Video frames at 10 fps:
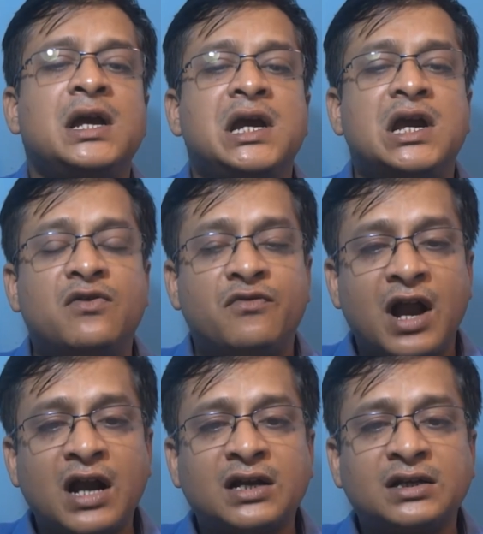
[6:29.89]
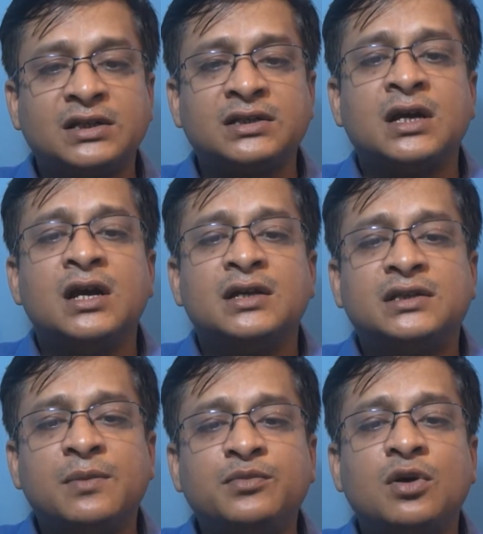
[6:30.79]
In rare cases,
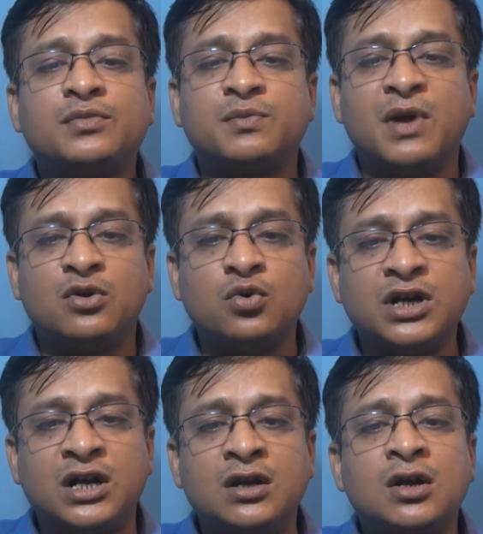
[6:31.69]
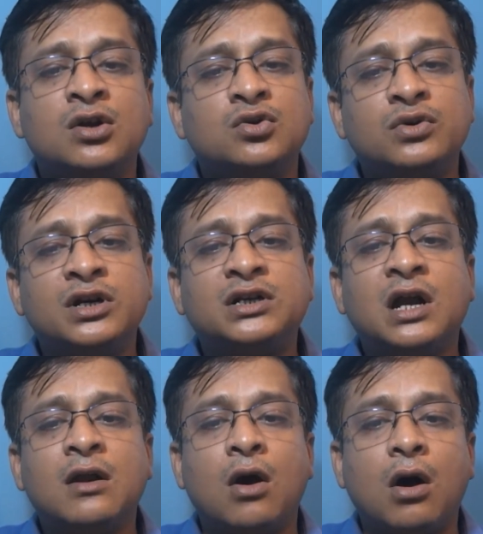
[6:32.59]
symptoms may routine to
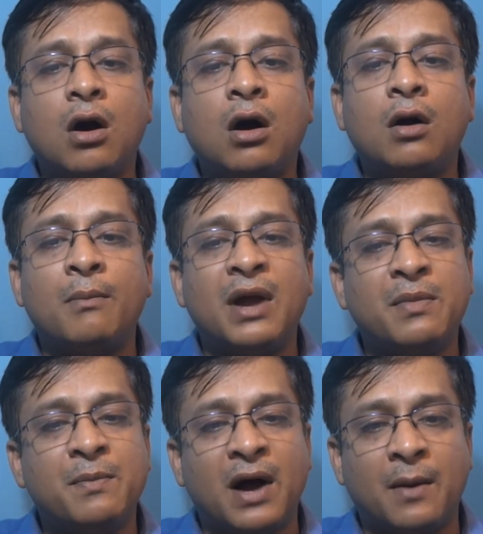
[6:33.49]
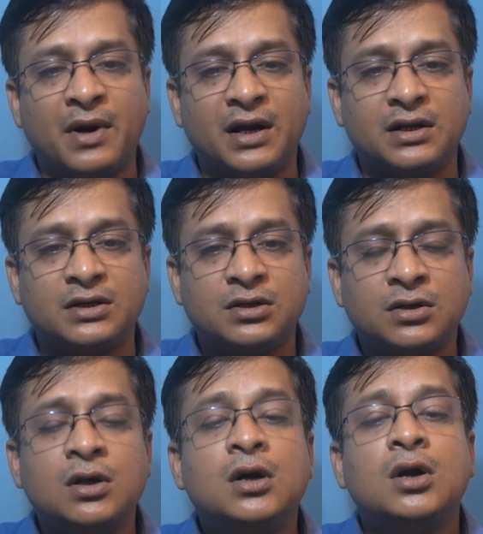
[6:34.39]
return or may be permanent.
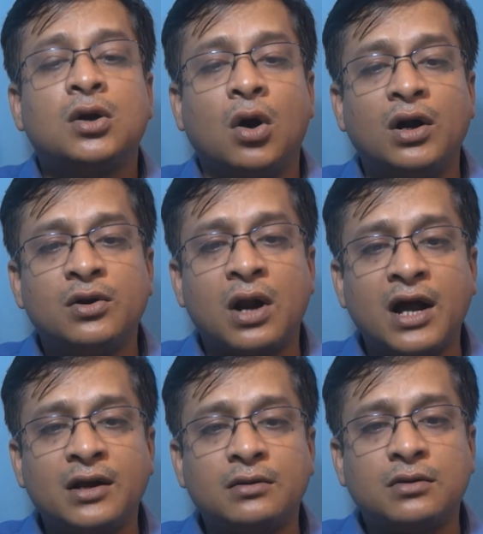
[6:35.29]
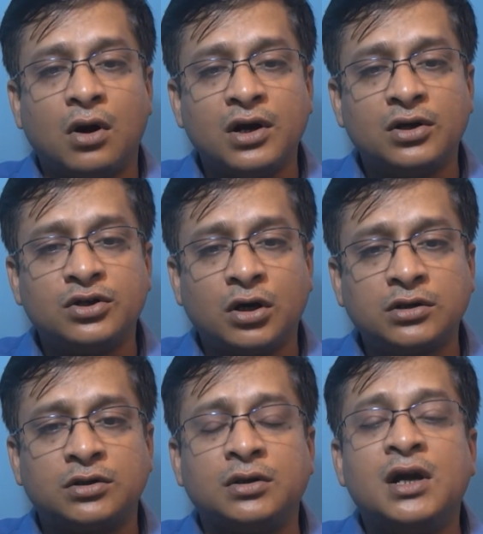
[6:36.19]
Call your
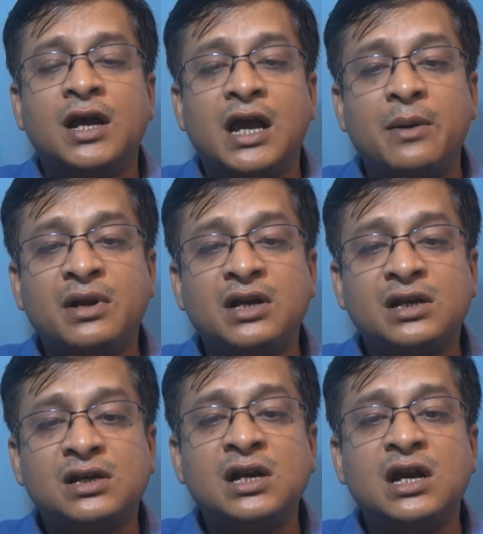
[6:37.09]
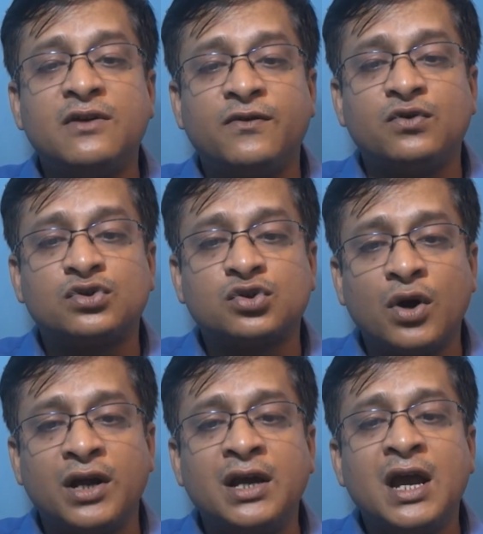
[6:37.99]
doctor immediately if you're
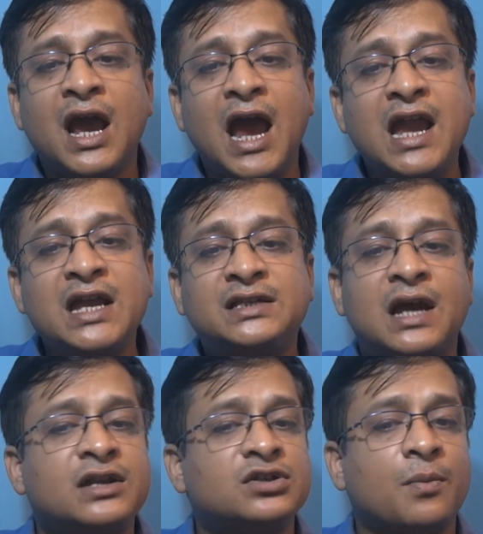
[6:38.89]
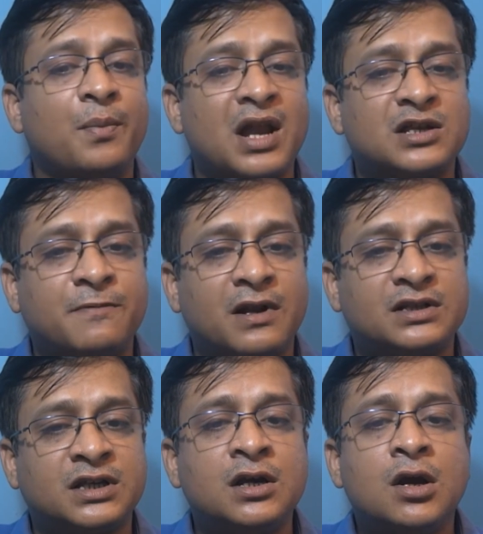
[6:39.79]
showing any signs of Bell's
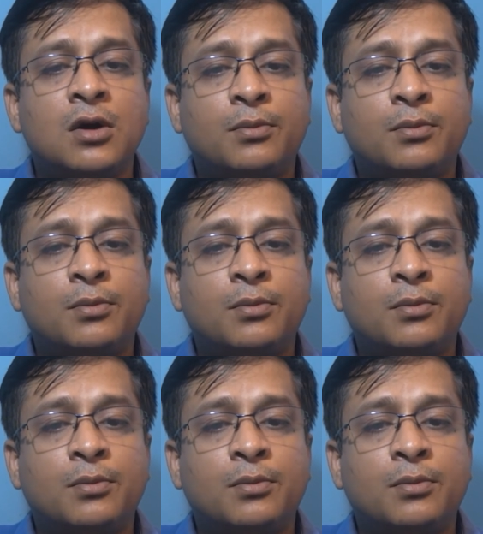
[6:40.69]
palsy.